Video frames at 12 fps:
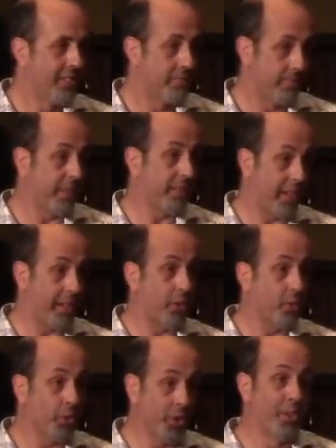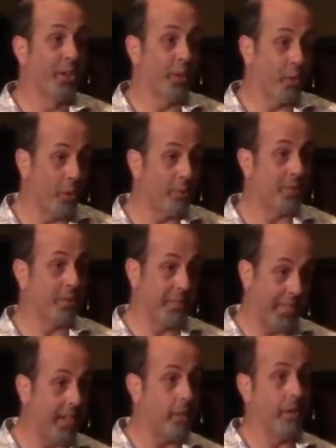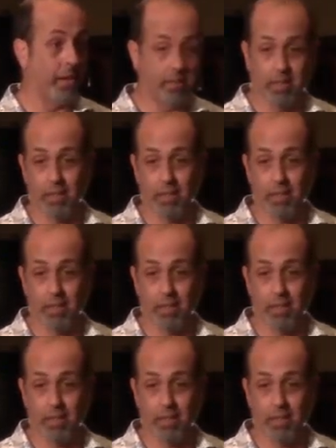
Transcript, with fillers: looking kind of cool. You could have whooped some tail back then